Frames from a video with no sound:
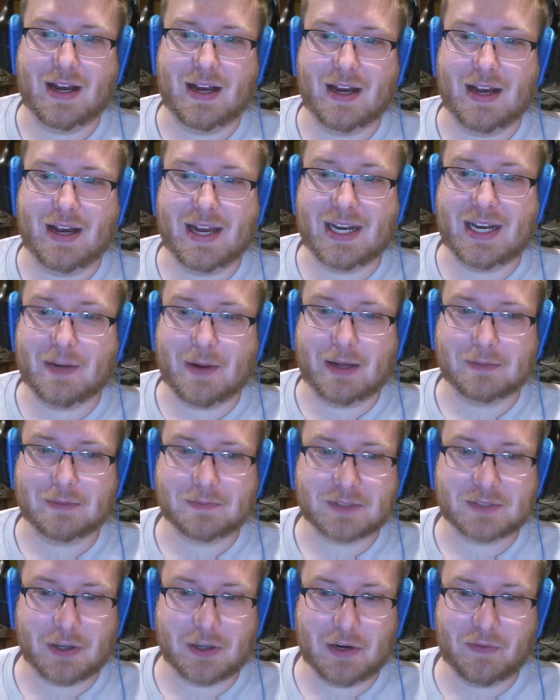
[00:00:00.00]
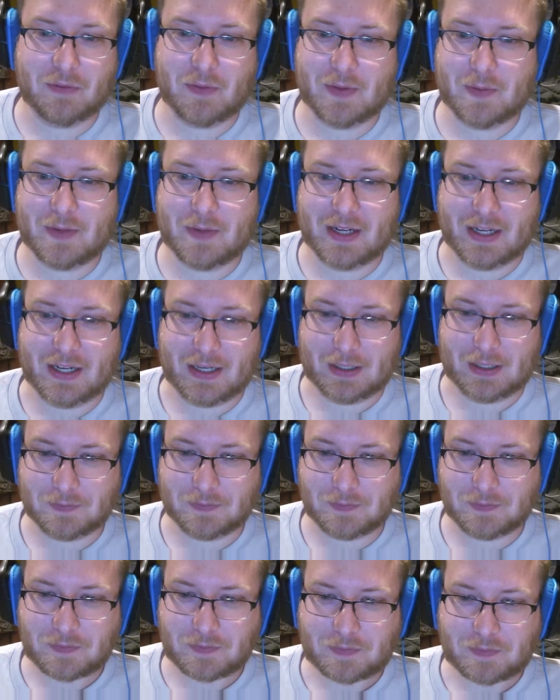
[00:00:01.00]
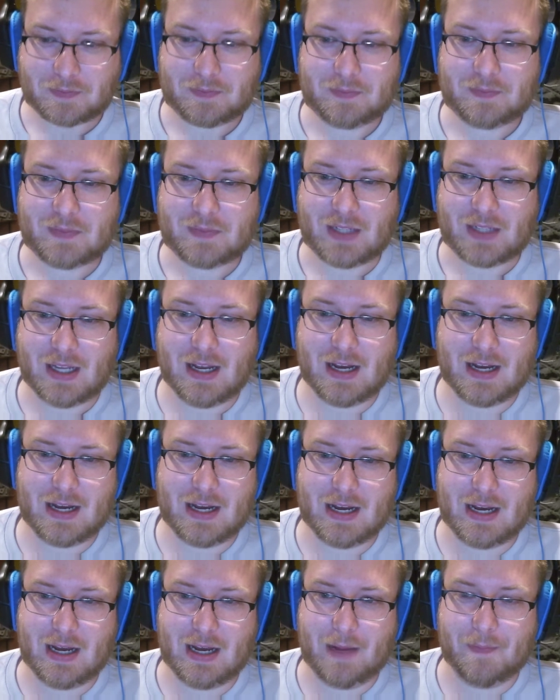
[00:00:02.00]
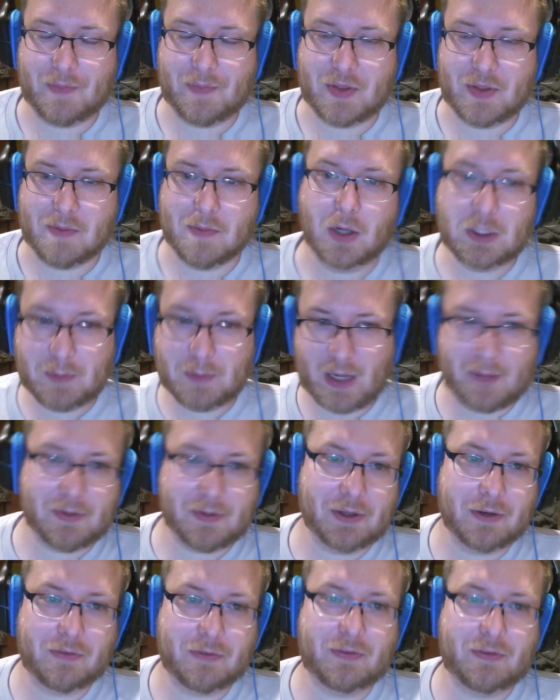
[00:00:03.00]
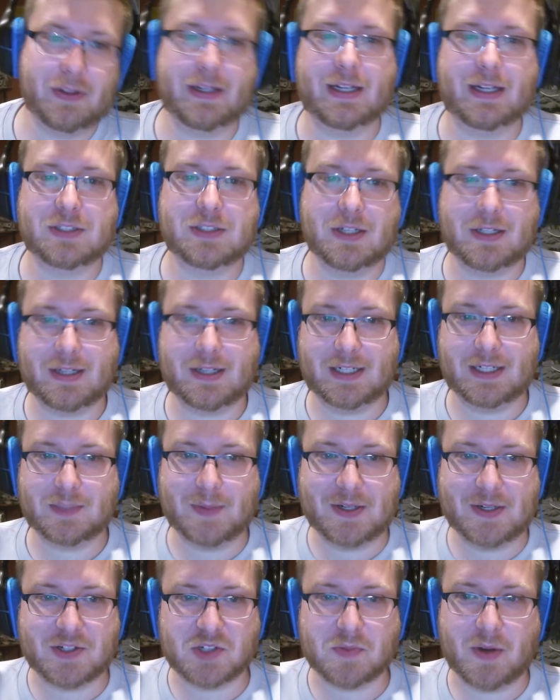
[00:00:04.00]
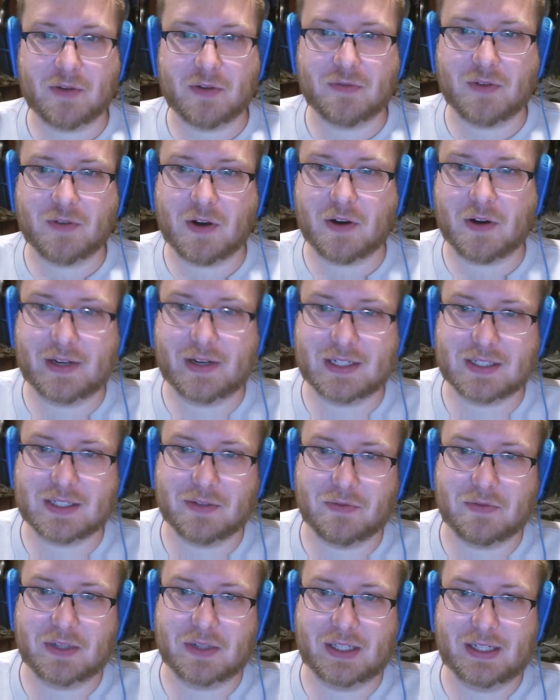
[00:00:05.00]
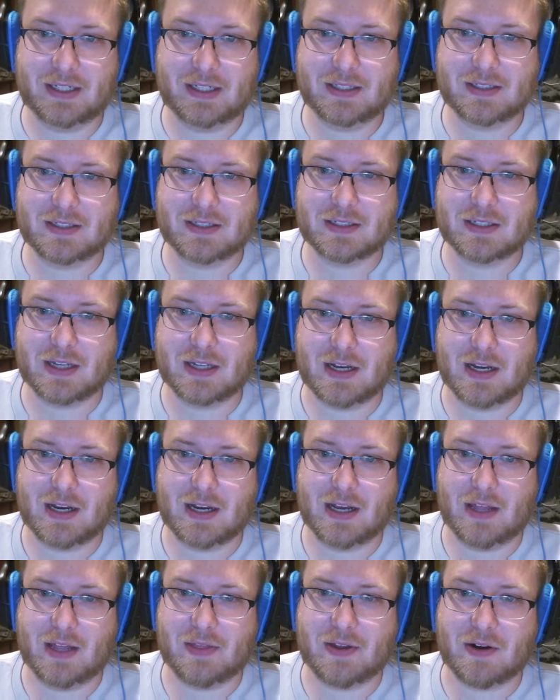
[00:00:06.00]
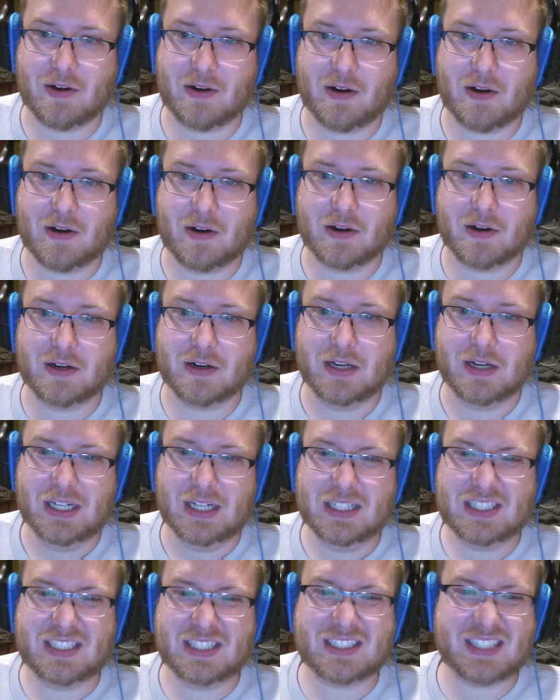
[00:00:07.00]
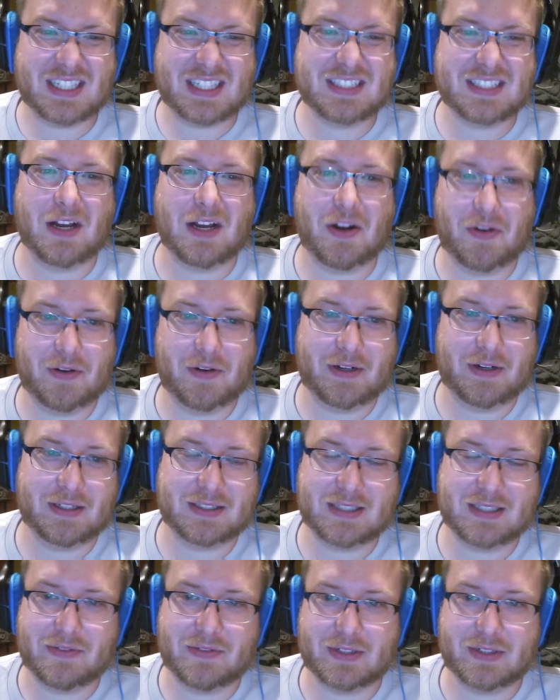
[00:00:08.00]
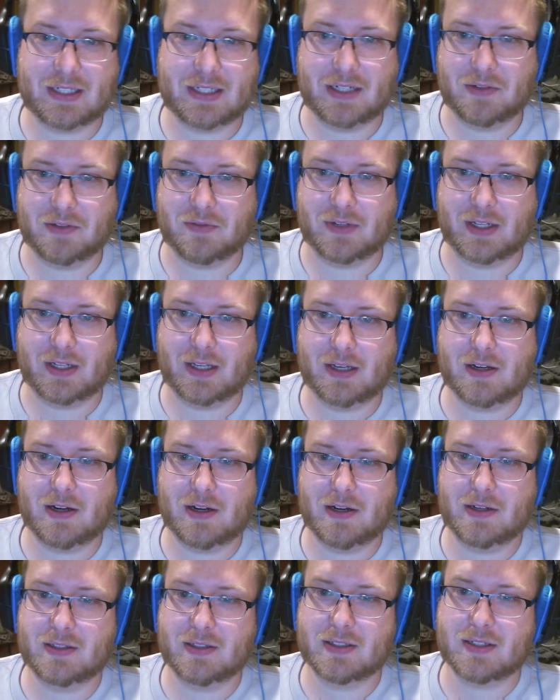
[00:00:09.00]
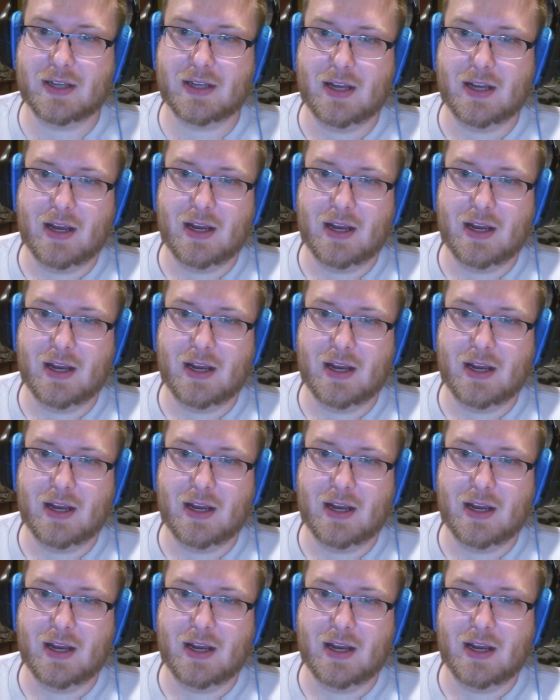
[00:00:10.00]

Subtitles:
anyway, starting from the beginning. The most popular affiliation in Dice Masters by far is the villains. There are 617 villain cards.